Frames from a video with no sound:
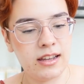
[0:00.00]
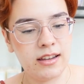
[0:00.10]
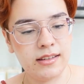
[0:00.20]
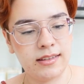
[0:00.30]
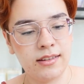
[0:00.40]
it
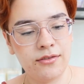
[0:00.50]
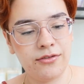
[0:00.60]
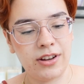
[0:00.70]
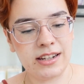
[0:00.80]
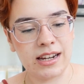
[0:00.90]
is
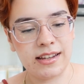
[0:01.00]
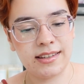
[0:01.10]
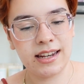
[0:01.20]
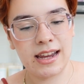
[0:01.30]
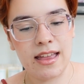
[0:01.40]

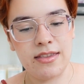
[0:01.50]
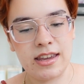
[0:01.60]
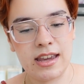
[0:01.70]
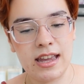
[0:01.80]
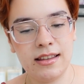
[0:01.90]
fantastic, and
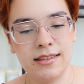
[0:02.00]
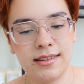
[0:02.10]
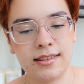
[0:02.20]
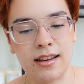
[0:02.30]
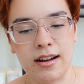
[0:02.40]
the
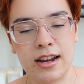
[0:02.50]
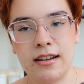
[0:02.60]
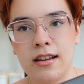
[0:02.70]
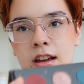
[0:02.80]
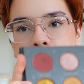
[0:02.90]
inside,